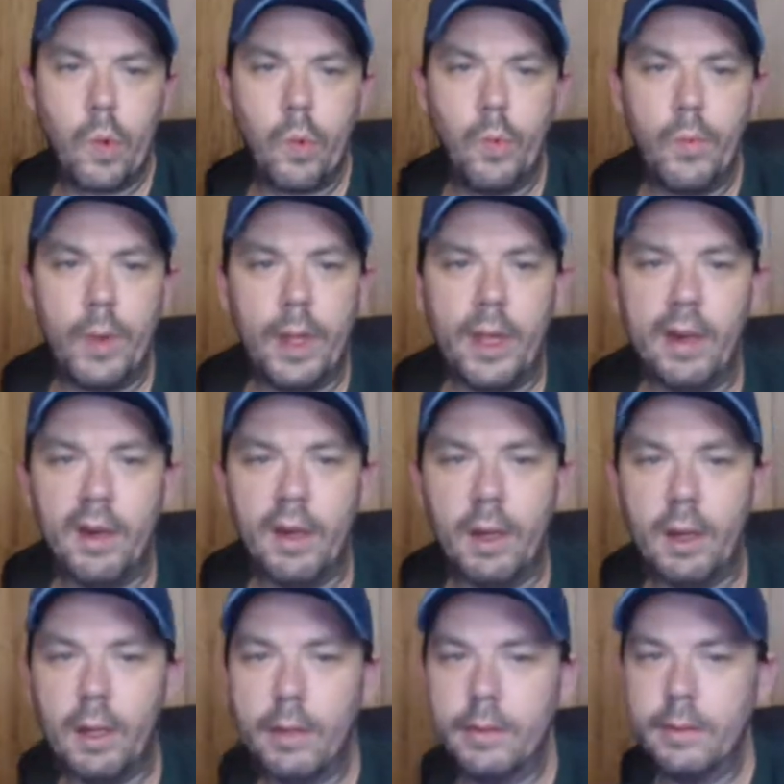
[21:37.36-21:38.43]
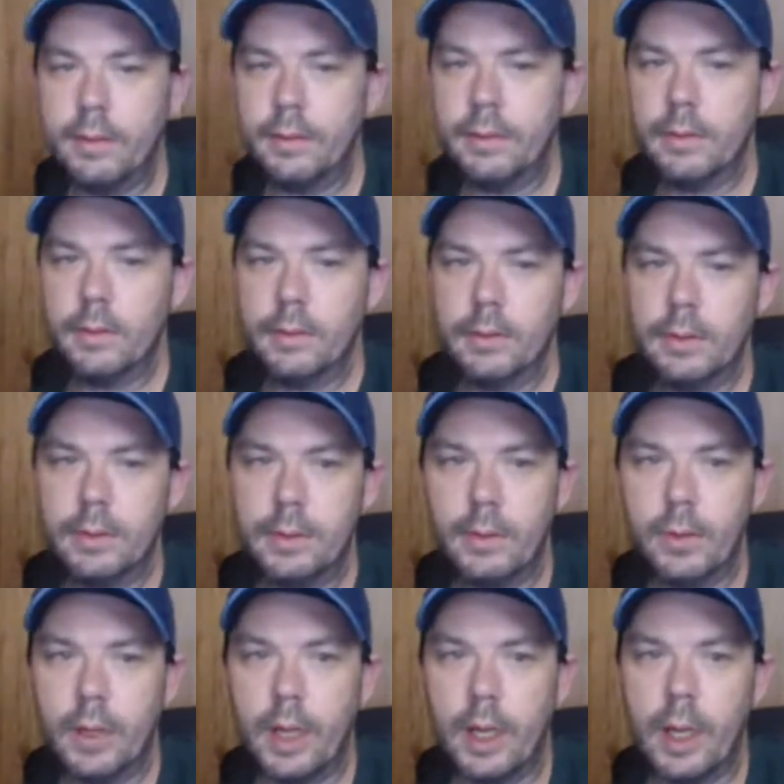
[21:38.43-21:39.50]
been
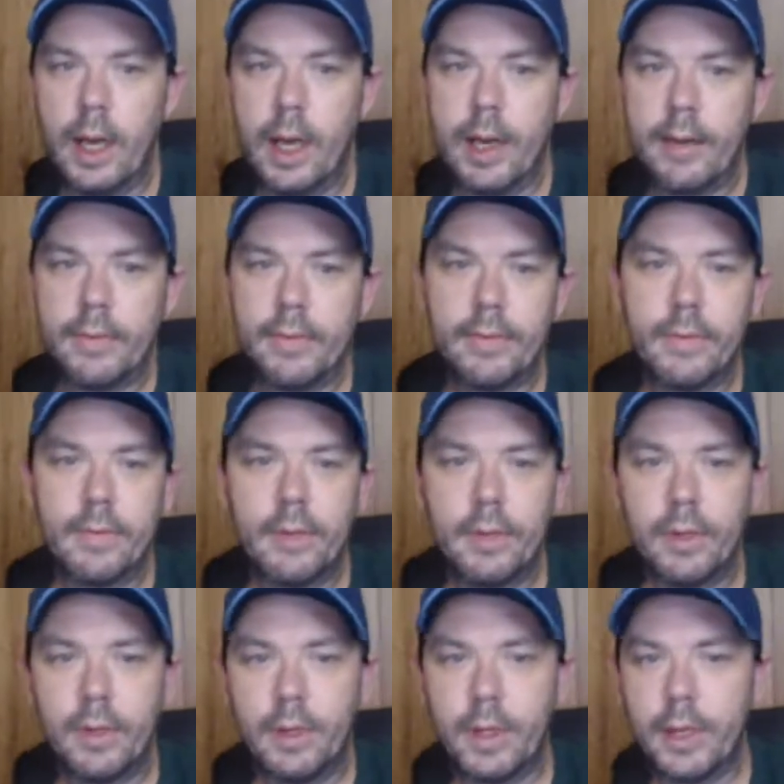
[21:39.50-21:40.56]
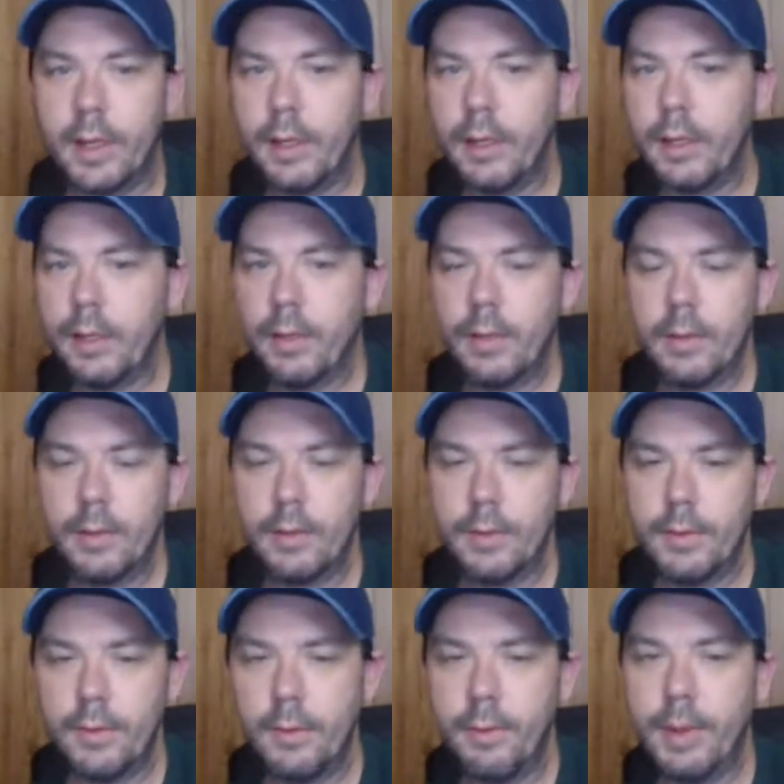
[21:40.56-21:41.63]
doing a lot of cooking.
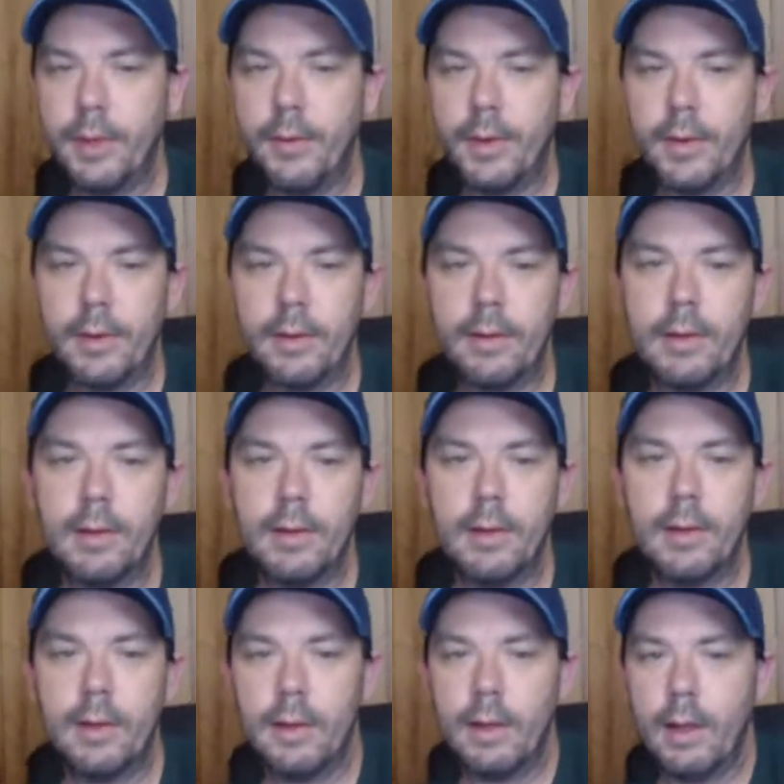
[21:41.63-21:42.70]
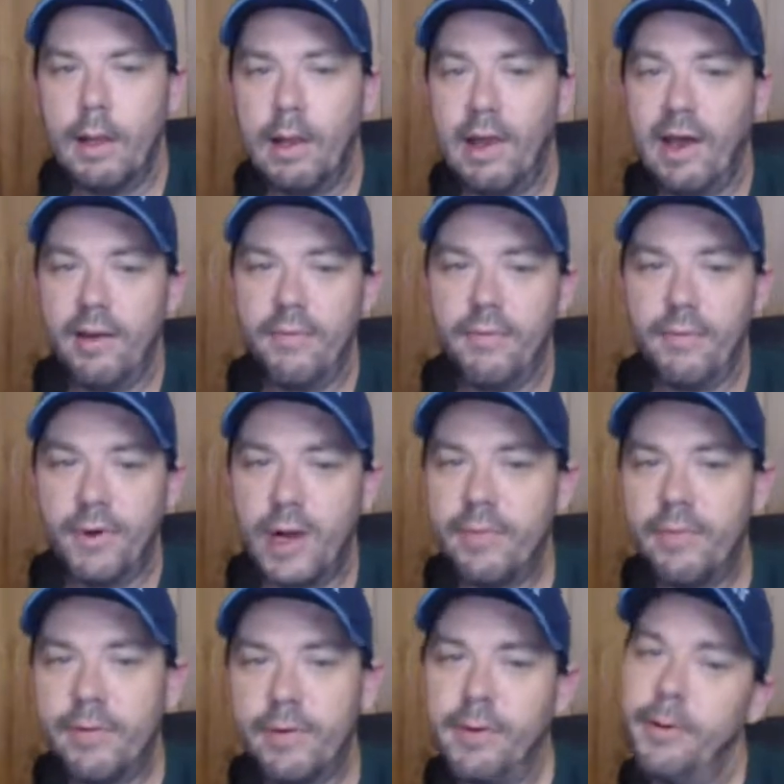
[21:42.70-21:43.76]
We've been doing a lot of
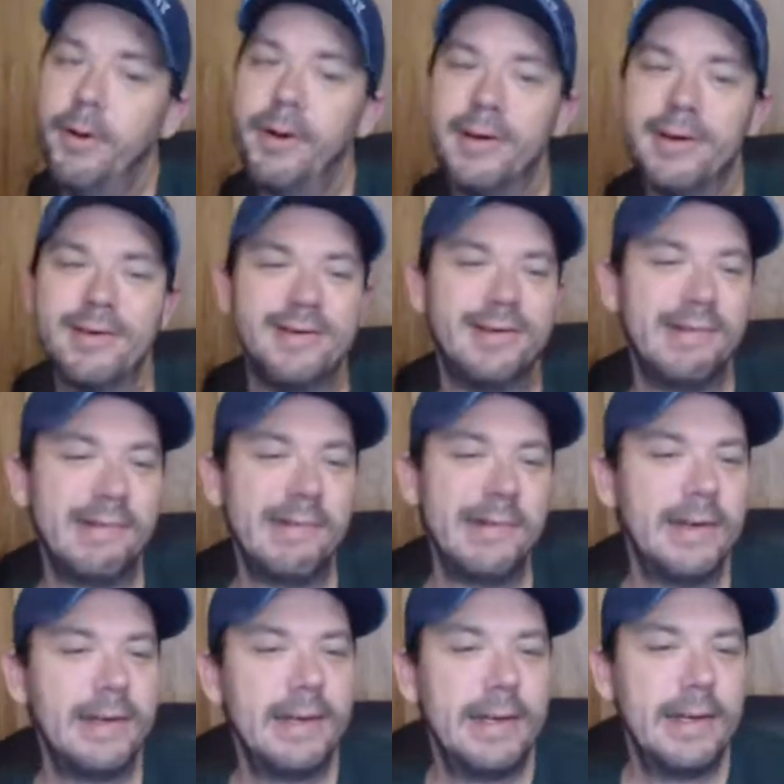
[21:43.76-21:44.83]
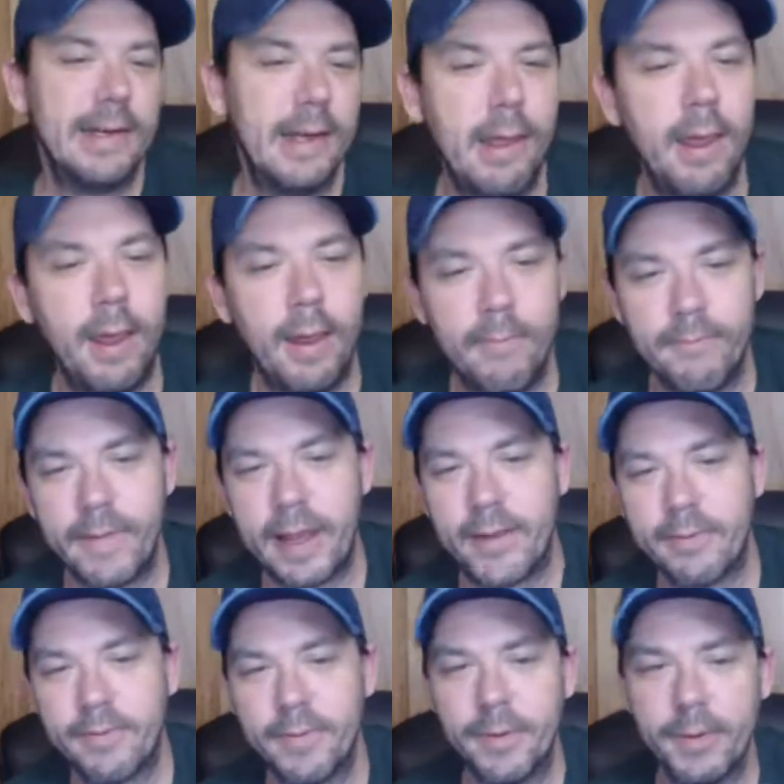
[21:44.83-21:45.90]
drive-through and
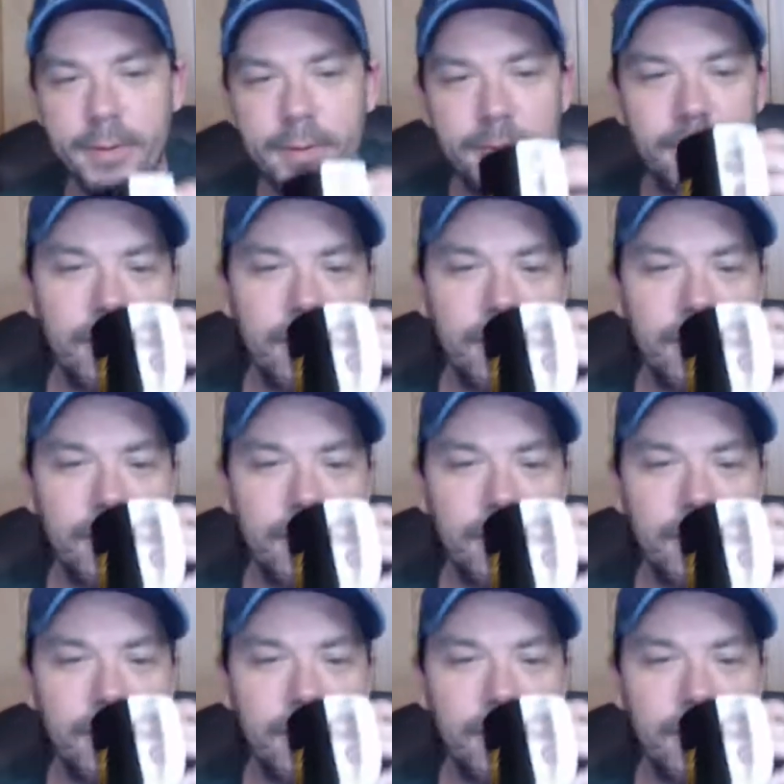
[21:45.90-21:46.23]
fast food,